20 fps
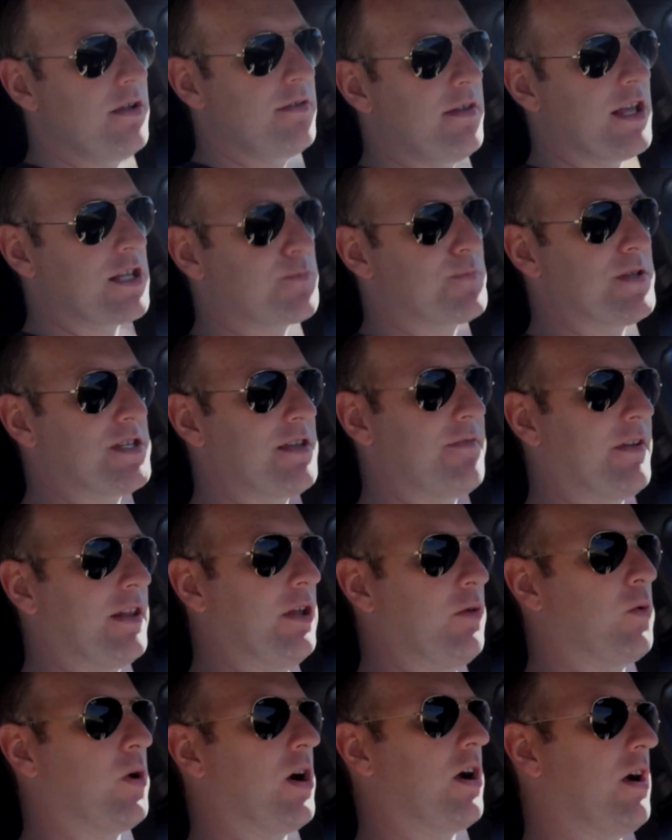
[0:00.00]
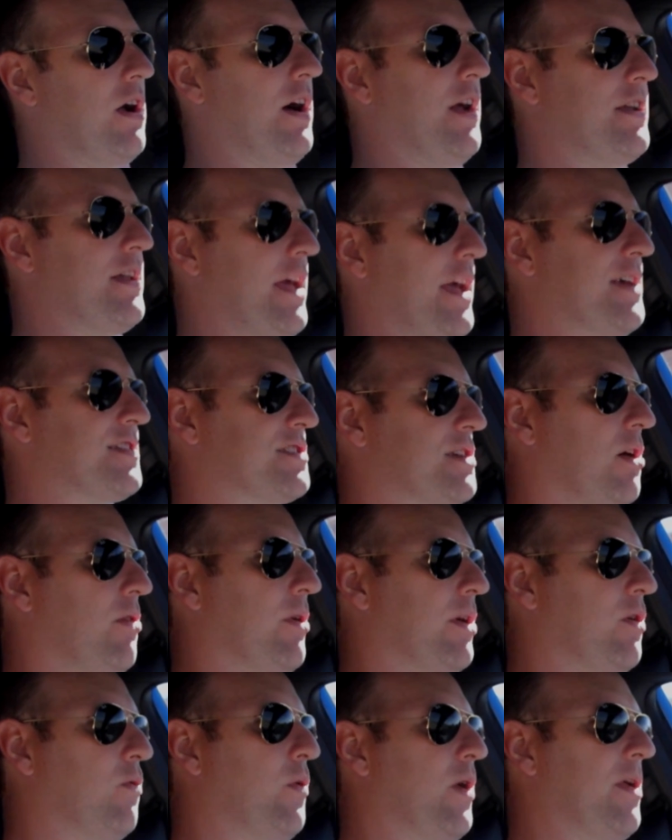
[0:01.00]
Now specifically where Hyundai is
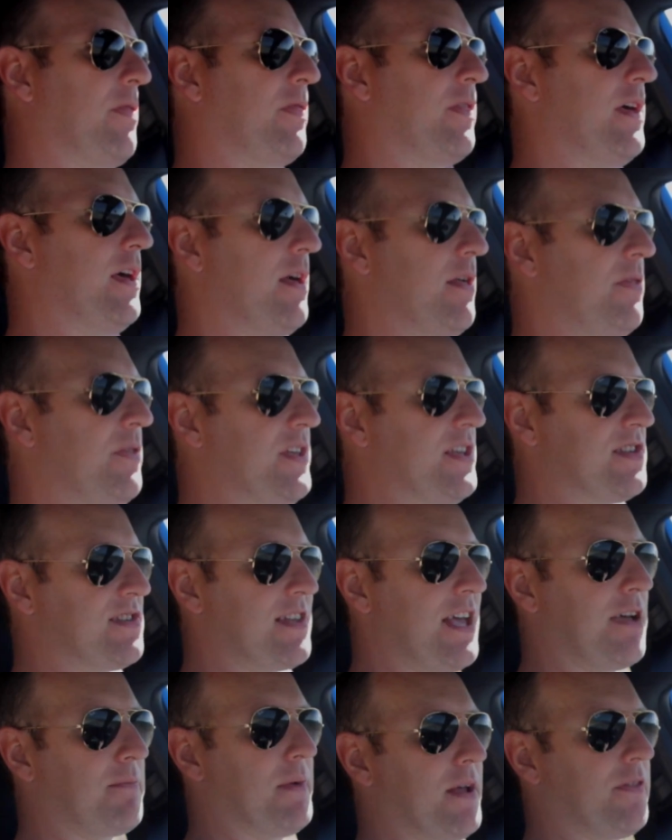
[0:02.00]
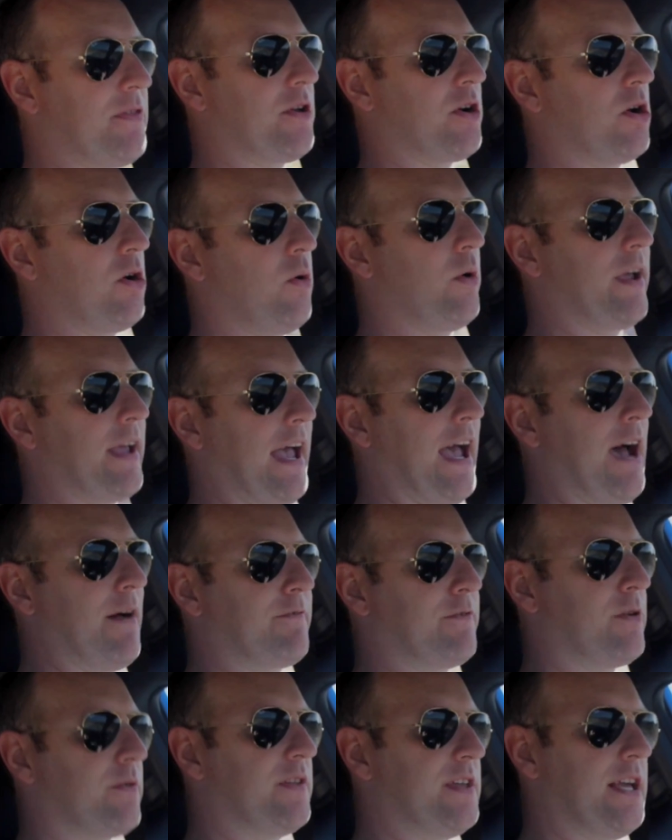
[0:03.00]
going with the segment, they're going
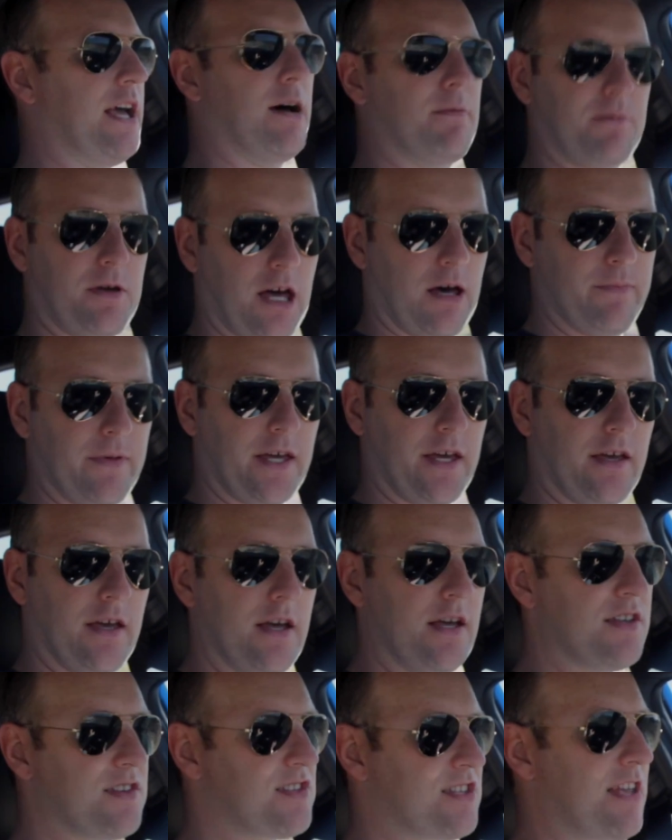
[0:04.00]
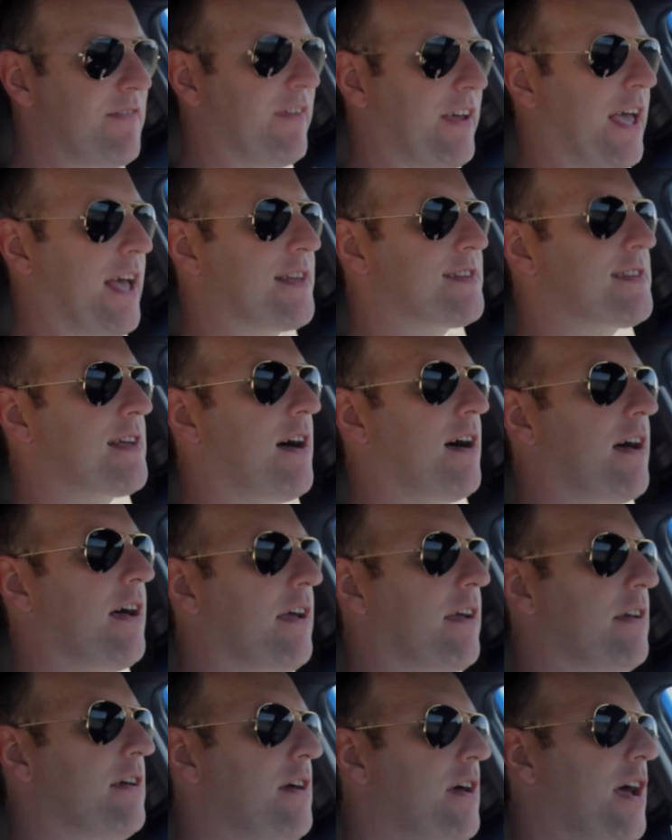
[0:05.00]
after the upcoming Civic
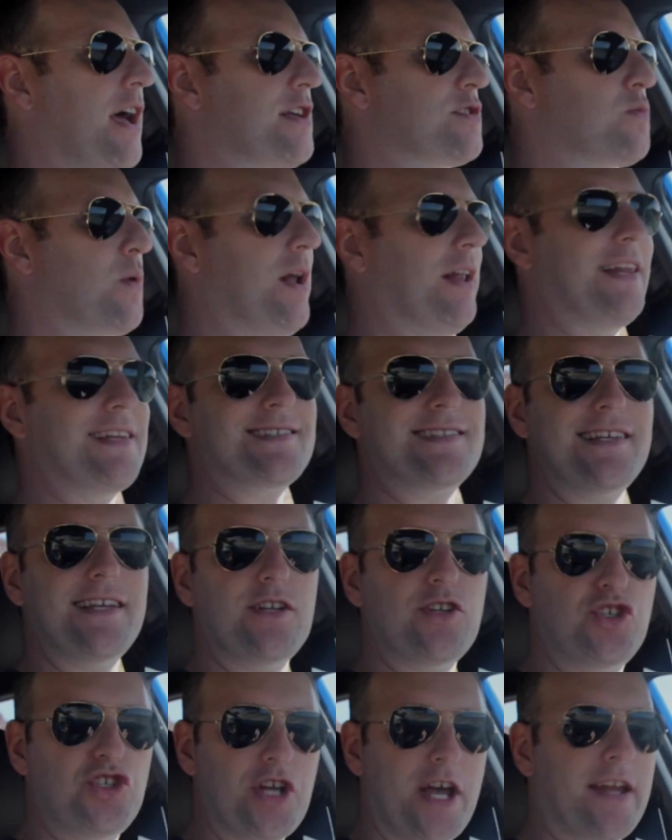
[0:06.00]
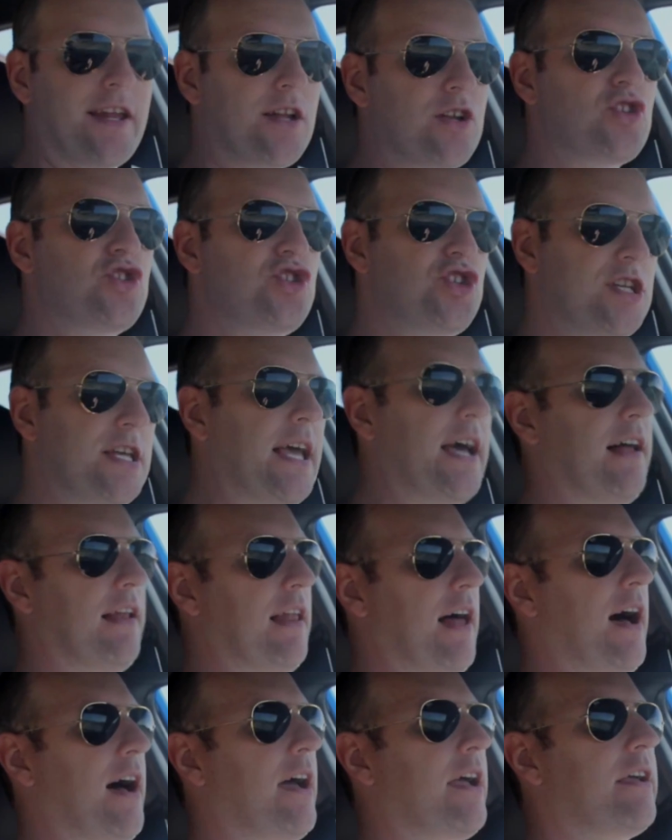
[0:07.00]
Si as well as the Jetta
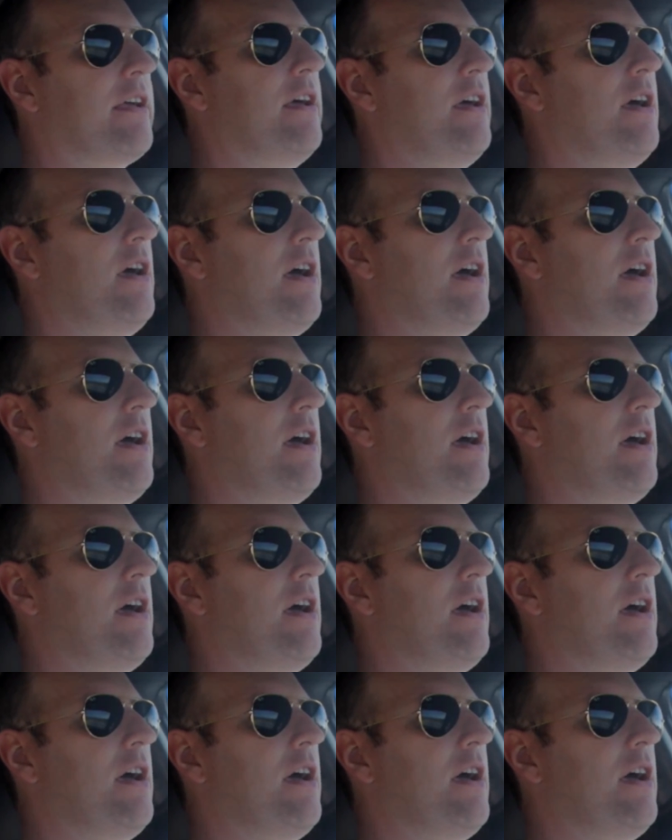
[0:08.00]
GLI.